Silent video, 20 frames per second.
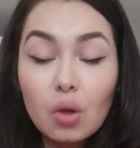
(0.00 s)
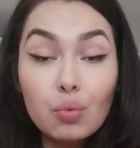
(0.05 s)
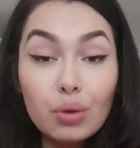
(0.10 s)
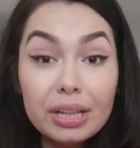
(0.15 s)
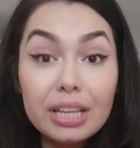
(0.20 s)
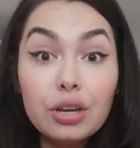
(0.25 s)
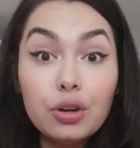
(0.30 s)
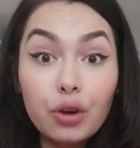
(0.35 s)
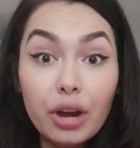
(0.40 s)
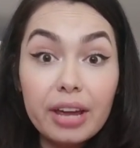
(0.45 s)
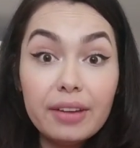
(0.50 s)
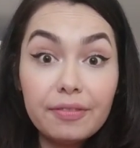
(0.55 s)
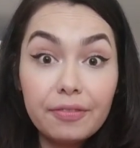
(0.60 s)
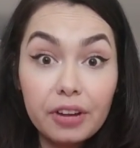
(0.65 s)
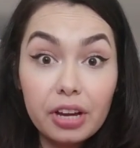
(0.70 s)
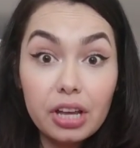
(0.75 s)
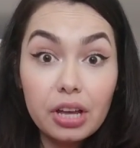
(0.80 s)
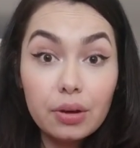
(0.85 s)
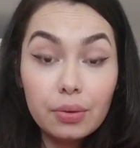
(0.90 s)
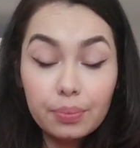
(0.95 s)
really great
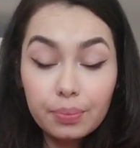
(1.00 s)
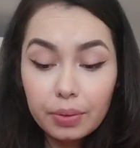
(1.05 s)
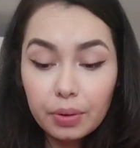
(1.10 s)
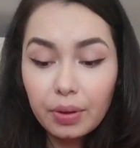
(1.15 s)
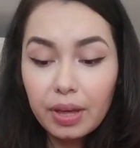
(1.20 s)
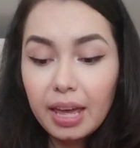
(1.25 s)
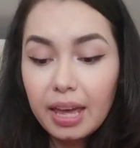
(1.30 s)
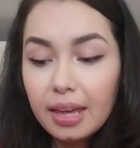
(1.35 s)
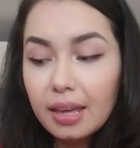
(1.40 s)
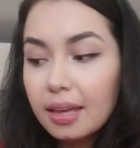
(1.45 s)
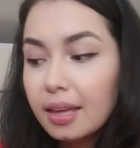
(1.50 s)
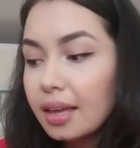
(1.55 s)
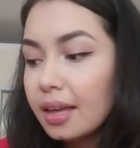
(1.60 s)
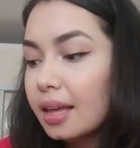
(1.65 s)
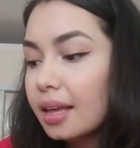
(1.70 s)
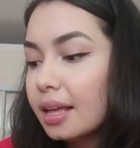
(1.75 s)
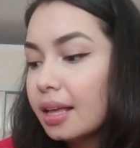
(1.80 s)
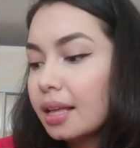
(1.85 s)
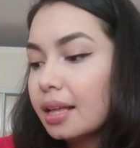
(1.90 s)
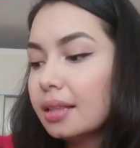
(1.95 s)
for you. Okay,
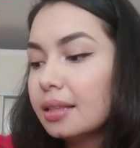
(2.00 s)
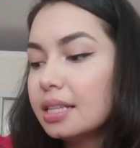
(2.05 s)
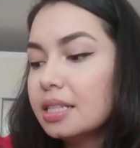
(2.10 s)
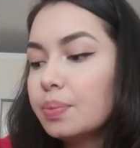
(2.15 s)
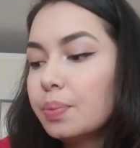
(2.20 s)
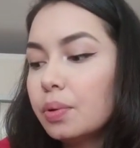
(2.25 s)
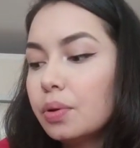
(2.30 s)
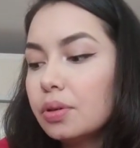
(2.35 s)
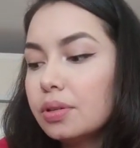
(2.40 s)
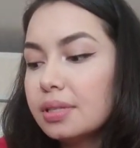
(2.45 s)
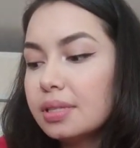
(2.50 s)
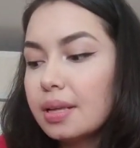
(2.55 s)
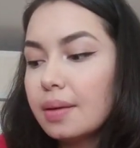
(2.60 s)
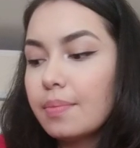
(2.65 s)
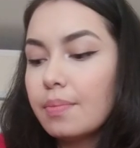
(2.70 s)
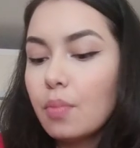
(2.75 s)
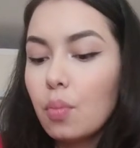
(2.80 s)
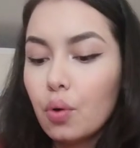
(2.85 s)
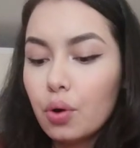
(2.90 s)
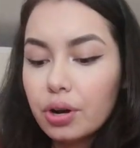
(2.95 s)
let's pull
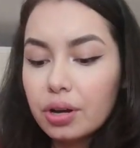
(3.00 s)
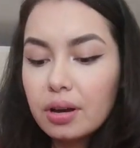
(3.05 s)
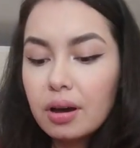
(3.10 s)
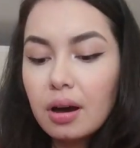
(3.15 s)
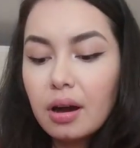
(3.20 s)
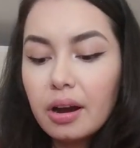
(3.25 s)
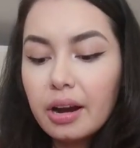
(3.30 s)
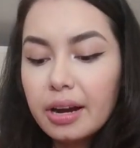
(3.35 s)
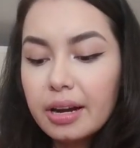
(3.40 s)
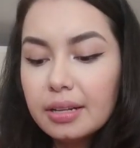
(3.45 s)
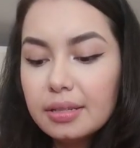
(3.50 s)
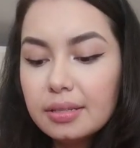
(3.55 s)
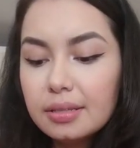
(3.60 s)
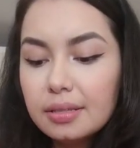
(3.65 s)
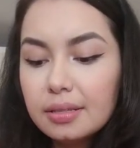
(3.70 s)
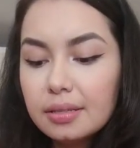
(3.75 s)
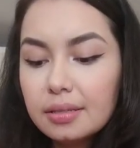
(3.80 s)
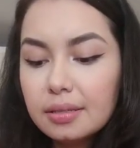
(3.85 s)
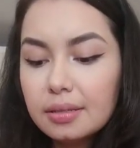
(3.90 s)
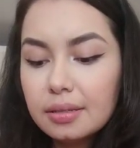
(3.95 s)
some more
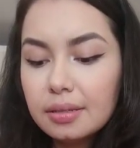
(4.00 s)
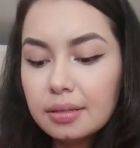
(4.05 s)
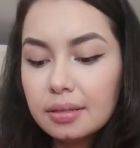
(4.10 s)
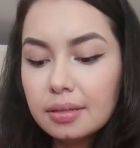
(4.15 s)
cards.